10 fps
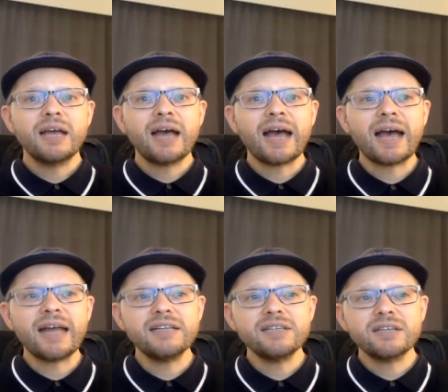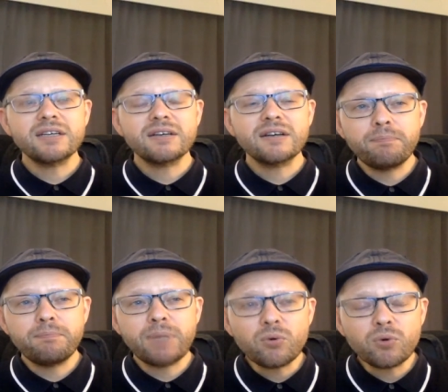and
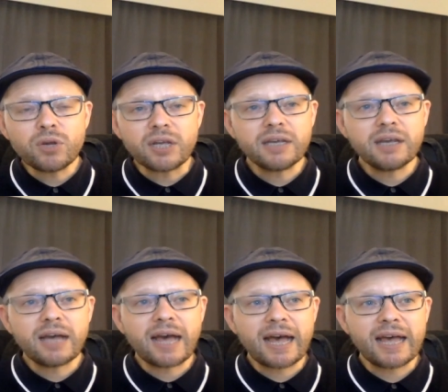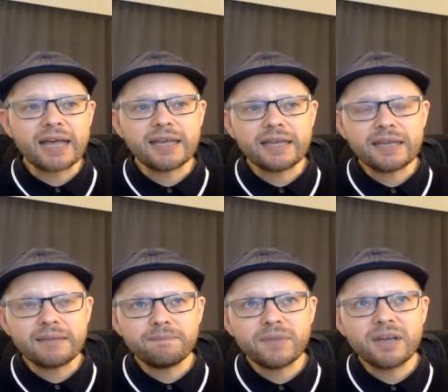building a
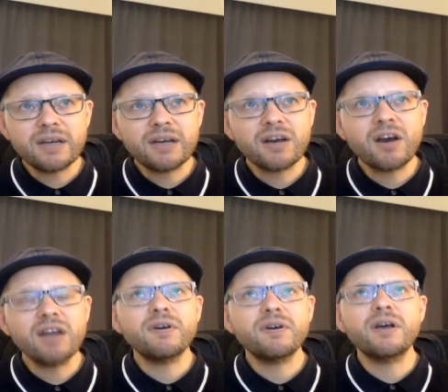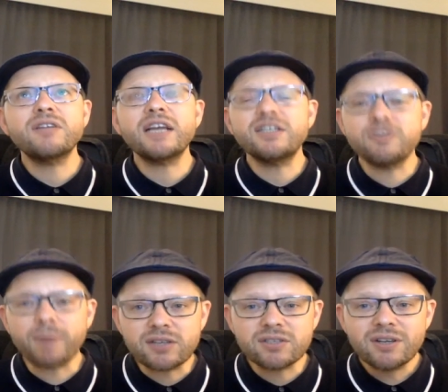kind of a
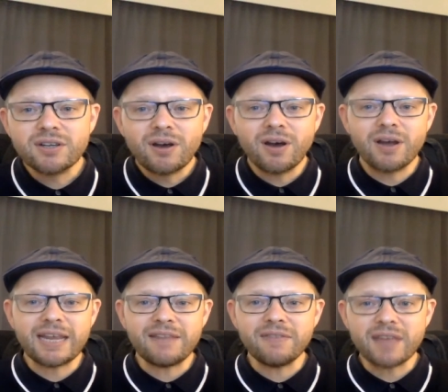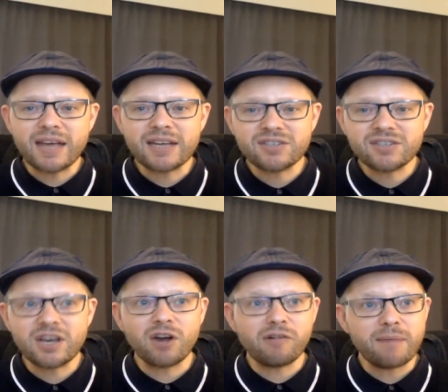database in their
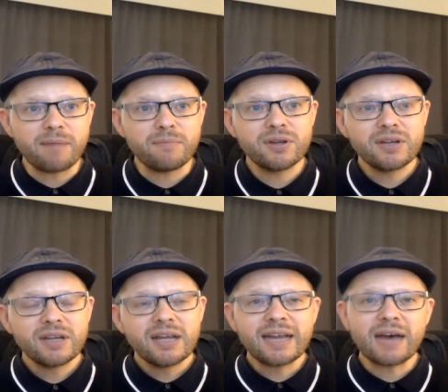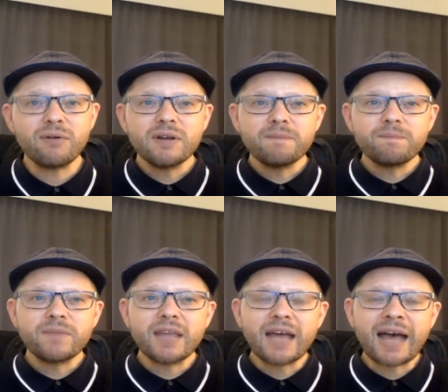CRM. Now,
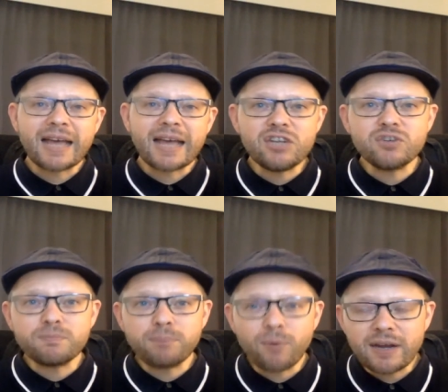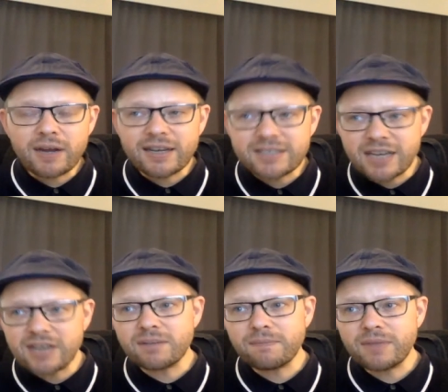at each point I send
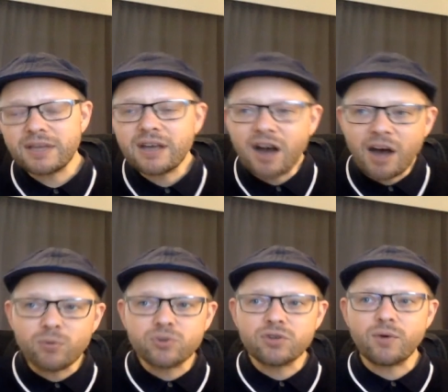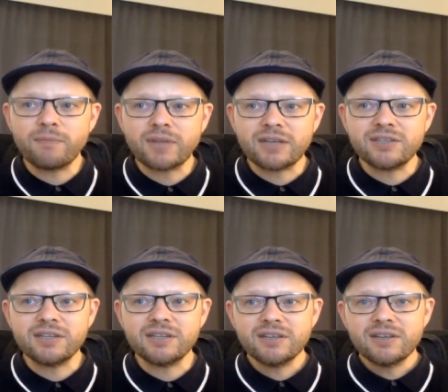something, I'm also
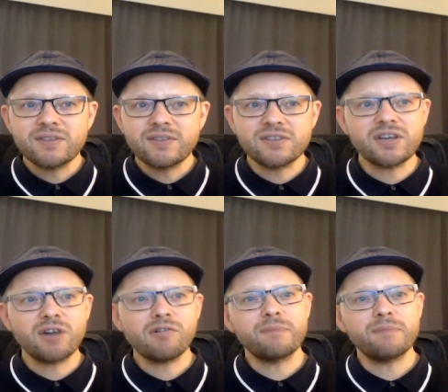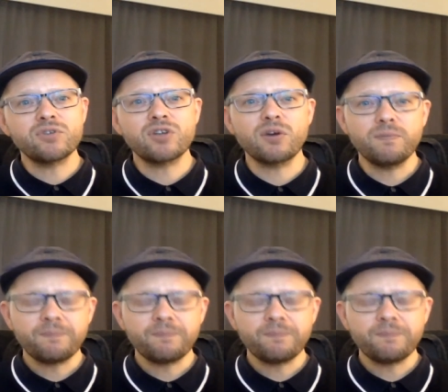updating the CRM. So